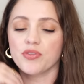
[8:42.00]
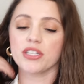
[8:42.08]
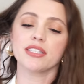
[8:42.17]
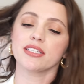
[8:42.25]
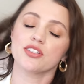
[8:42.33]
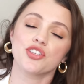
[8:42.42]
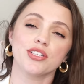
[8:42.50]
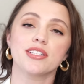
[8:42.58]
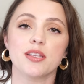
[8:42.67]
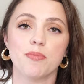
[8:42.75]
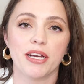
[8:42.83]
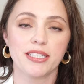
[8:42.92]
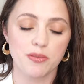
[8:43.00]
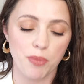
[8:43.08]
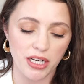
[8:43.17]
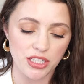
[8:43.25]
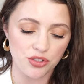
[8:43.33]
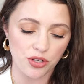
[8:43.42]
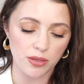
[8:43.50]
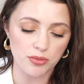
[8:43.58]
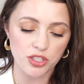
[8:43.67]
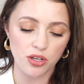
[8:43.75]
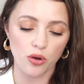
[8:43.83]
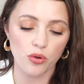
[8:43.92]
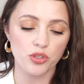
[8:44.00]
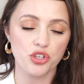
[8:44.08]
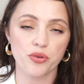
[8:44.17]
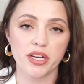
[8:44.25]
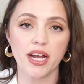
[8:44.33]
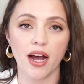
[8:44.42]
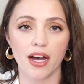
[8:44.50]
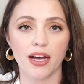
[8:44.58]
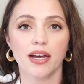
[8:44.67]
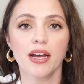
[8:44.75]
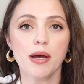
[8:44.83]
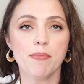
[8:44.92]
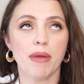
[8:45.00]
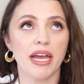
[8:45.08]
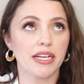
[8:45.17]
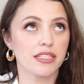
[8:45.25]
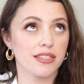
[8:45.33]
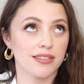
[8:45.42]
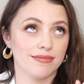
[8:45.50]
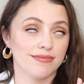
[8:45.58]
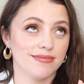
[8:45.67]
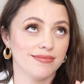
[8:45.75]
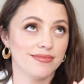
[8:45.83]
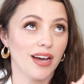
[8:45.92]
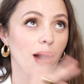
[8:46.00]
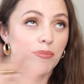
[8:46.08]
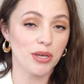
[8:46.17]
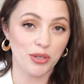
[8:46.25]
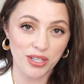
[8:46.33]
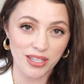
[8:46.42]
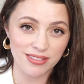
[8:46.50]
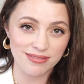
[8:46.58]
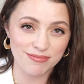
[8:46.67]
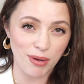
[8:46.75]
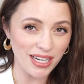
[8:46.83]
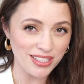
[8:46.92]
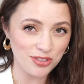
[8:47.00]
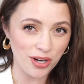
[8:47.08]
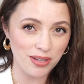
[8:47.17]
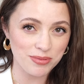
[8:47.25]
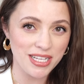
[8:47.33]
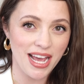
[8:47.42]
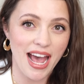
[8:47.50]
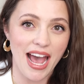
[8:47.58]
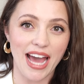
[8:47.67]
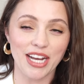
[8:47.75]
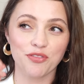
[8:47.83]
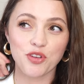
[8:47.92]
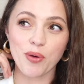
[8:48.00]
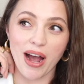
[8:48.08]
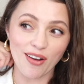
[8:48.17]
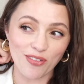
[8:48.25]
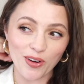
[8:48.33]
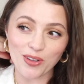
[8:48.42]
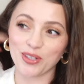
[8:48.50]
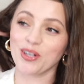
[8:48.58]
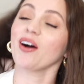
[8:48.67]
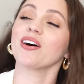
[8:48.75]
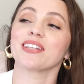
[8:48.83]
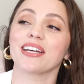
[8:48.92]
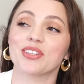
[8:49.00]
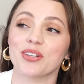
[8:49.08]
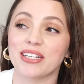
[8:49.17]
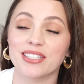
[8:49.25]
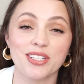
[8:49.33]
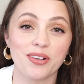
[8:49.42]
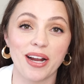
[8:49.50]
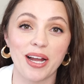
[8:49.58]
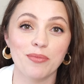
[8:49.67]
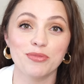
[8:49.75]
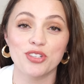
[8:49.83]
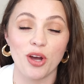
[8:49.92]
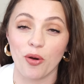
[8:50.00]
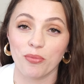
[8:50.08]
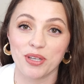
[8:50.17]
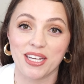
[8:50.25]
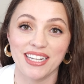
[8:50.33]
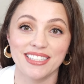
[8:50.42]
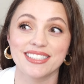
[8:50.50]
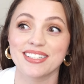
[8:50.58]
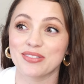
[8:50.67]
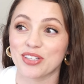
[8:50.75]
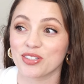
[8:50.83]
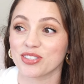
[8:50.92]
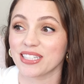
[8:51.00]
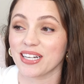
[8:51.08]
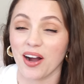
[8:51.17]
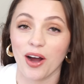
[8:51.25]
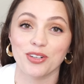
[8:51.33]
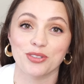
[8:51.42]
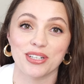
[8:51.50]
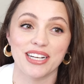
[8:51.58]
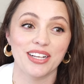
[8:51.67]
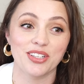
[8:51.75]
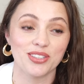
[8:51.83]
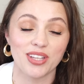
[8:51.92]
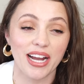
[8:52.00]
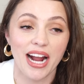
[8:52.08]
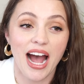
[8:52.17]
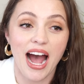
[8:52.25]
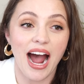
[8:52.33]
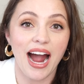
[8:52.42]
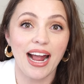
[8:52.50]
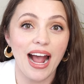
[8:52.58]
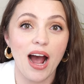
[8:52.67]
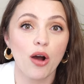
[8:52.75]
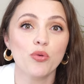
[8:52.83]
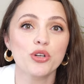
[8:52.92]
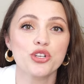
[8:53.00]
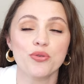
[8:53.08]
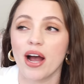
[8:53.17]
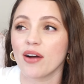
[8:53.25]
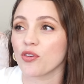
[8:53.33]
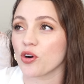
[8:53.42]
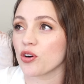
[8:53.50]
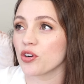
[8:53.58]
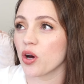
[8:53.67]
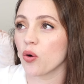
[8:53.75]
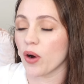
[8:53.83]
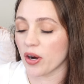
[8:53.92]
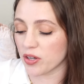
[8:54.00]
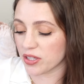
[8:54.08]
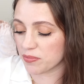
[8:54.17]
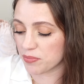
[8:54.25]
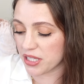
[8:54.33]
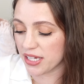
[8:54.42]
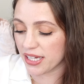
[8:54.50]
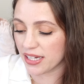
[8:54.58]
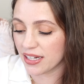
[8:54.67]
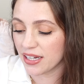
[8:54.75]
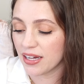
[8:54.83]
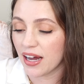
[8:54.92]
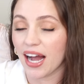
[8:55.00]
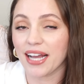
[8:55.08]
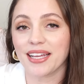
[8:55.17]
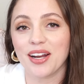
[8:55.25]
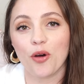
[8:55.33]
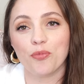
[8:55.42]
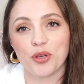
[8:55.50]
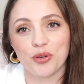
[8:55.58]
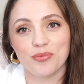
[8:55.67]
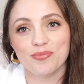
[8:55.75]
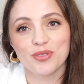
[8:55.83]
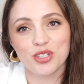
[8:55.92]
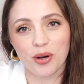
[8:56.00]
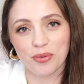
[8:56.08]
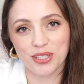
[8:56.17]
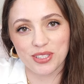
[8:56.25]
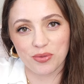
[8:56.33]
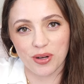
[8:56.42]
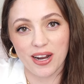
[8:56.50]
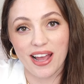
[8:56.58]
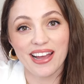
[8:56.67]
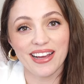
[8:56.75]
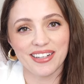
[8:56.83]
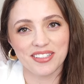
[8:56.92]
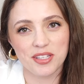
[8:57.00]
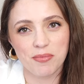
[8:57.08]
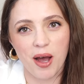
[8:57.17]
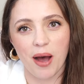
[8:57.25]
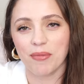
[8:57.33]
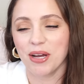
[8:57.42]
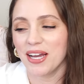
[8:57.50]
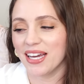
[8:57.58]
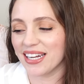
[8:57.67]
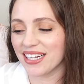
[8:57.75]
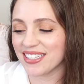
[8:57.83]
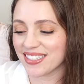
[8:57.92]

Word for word: this is just the best body scrub. So Tree Hut makes a million body scrubs. And if you ever look on like their Instagram, don't, because there's like a hundred and you're like, I, how would you ever know where to begin? I can help you. Start with this one. It is the bomb. It